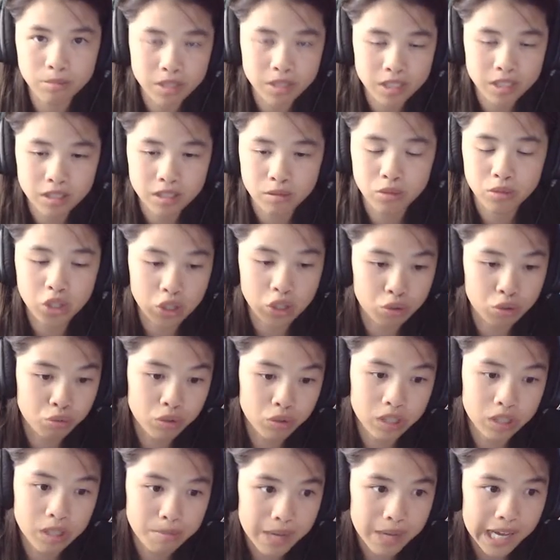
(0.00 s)
so which is
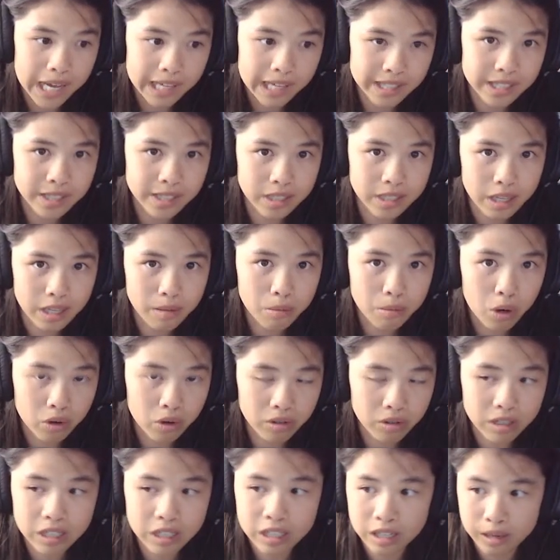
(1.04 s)
really bad since I'm
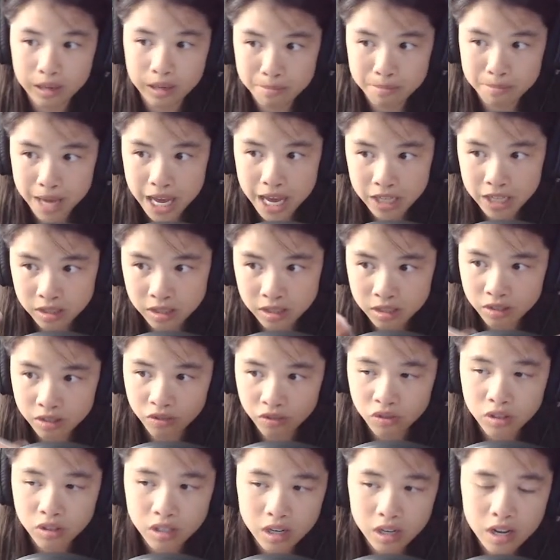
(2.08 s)
already an ambassador
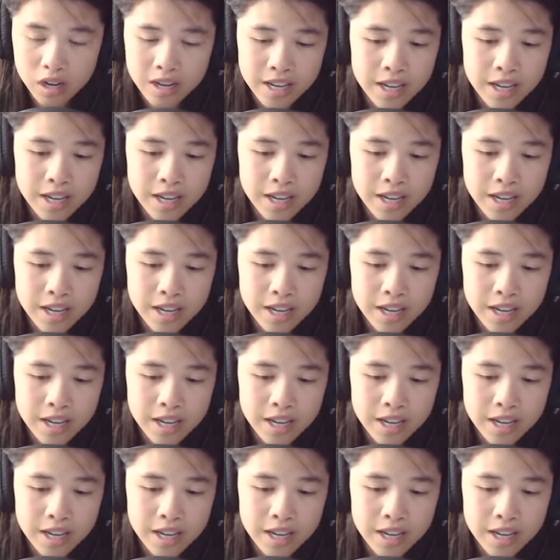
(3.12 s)
for it.